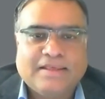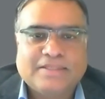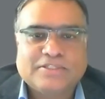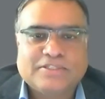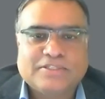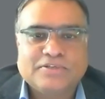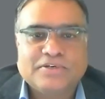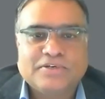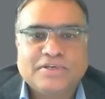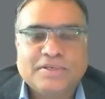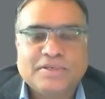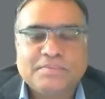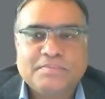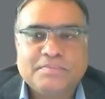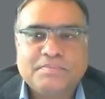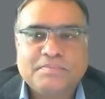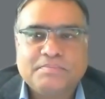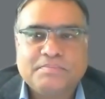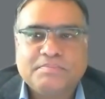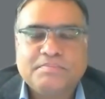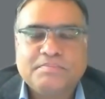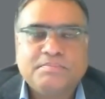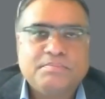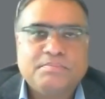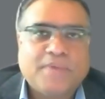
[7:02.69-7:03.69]
So
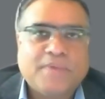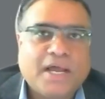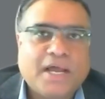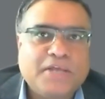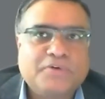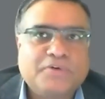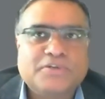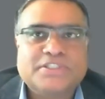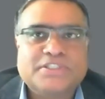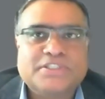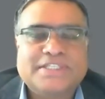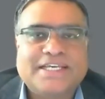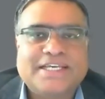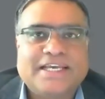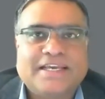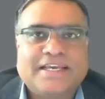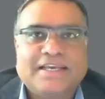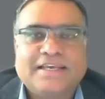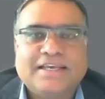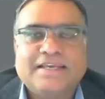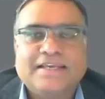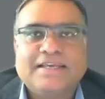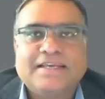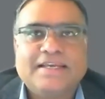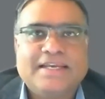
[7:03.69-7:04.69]
I would
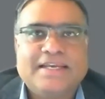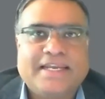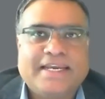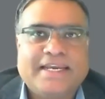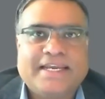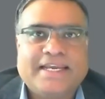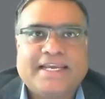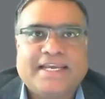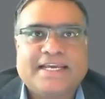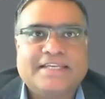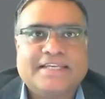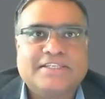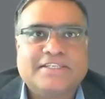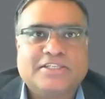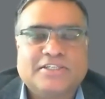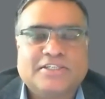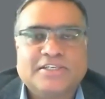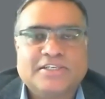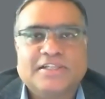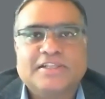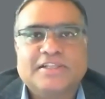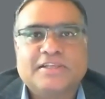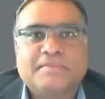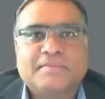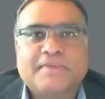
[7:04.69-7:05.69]
say in India,
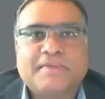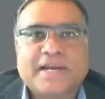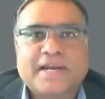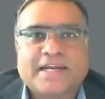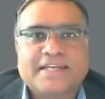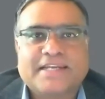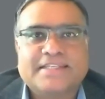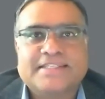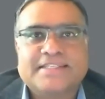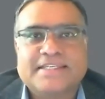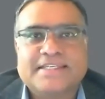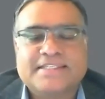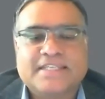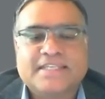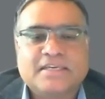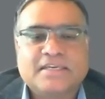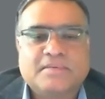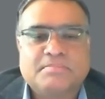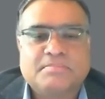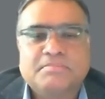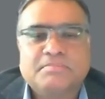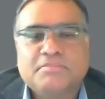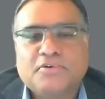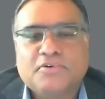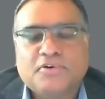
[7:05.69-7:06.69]
still the practices
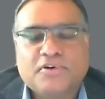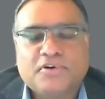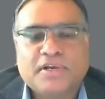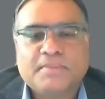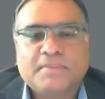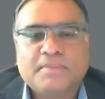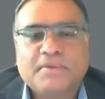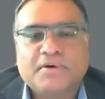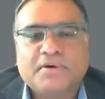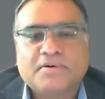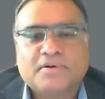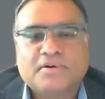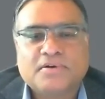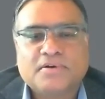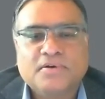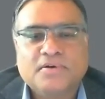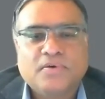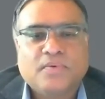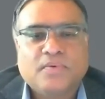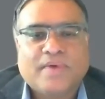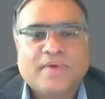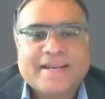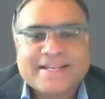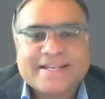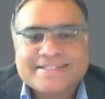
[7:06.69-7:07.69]
are more about
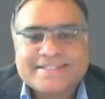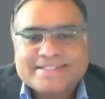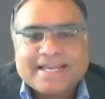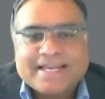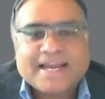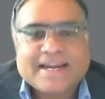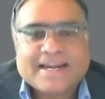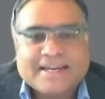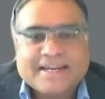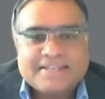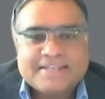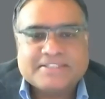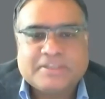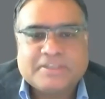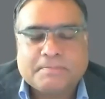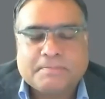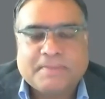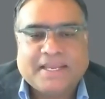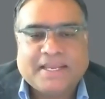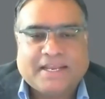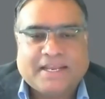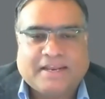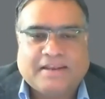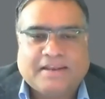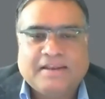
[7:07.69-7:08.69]
where exactly is the
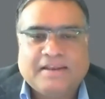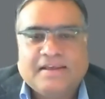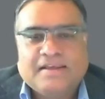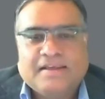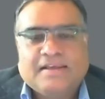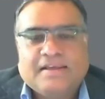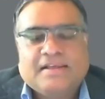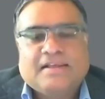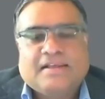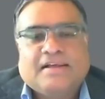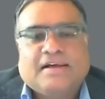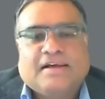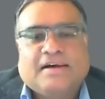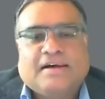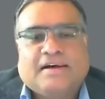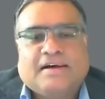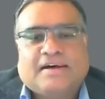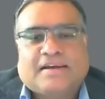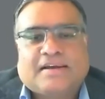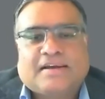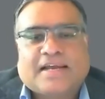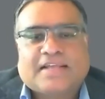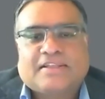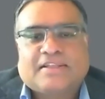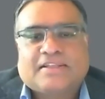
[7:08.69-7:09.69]
pain,
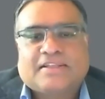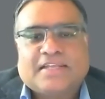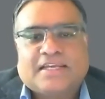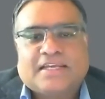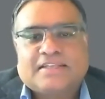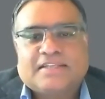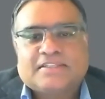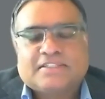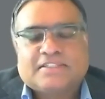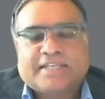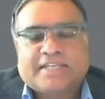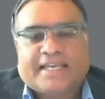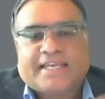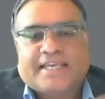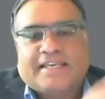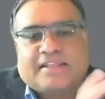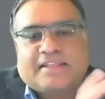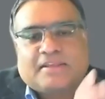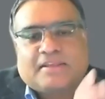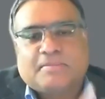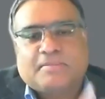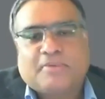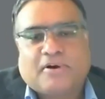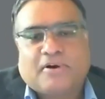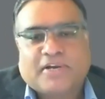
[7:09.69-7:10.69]
rather than
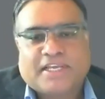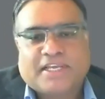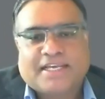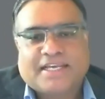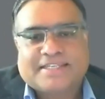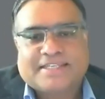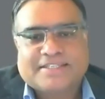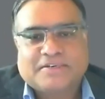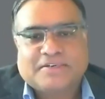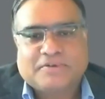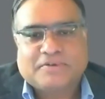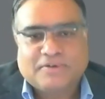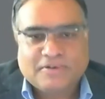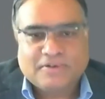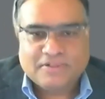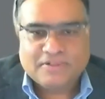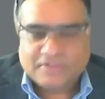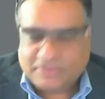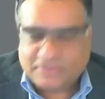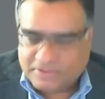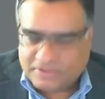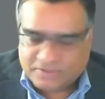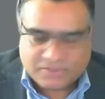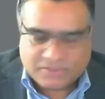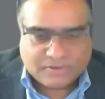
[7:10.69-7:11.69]
taking the body as a
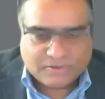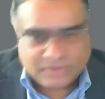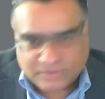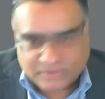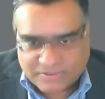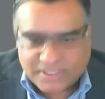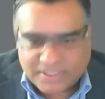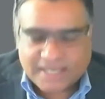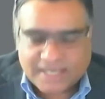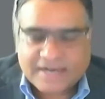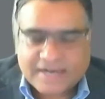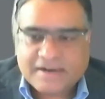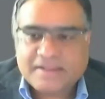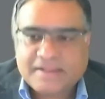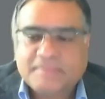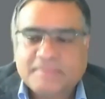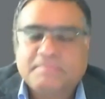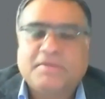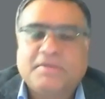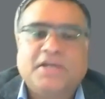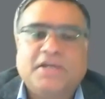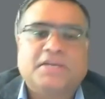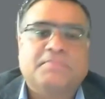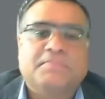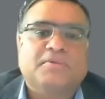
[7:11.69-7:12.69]
whole. So there are
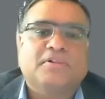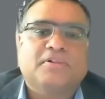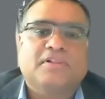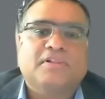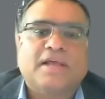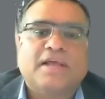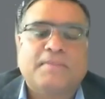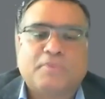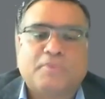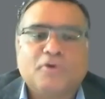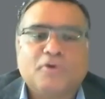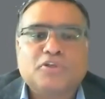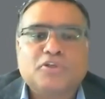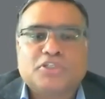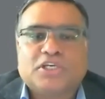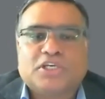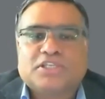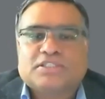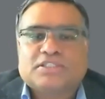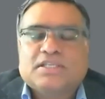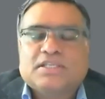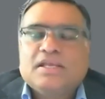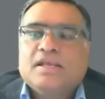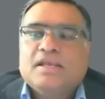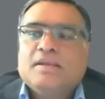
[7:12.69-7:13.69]
multiple
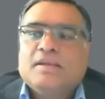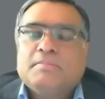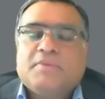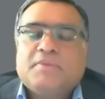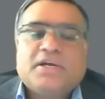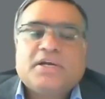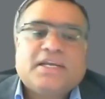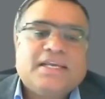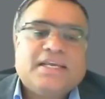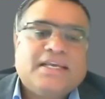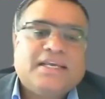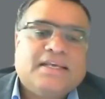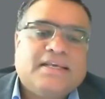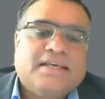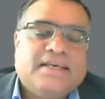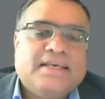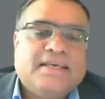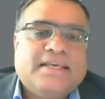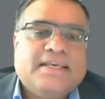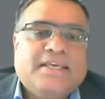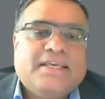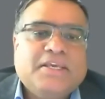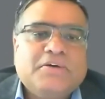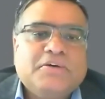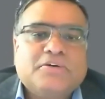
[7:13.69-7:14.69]
approaches, but
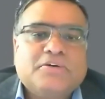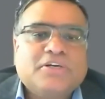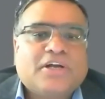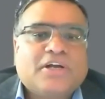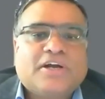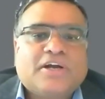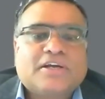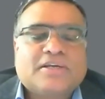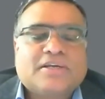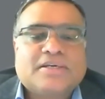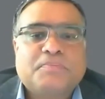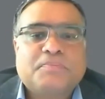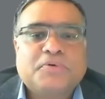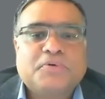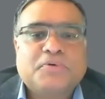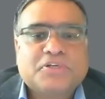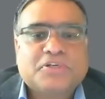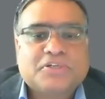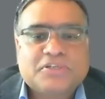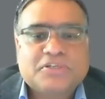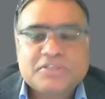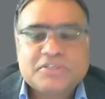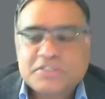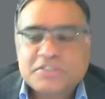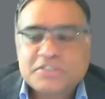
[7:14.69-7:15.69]
he would not put
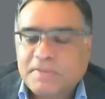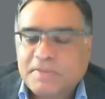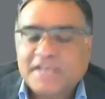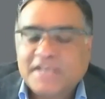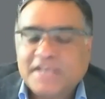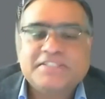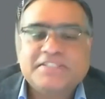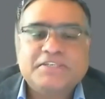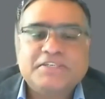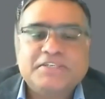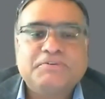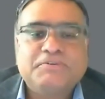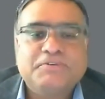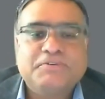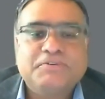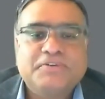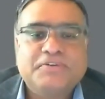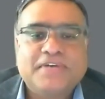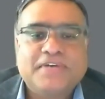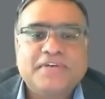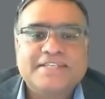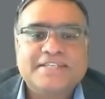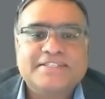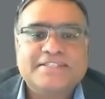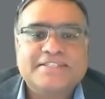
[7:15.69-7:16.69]
spicy
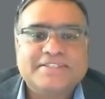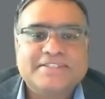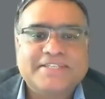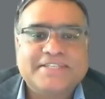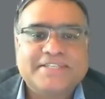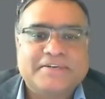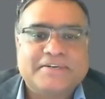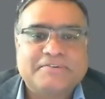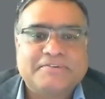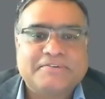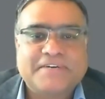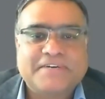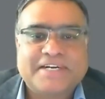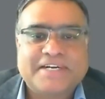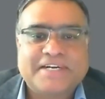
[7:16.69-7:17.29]
food as the center of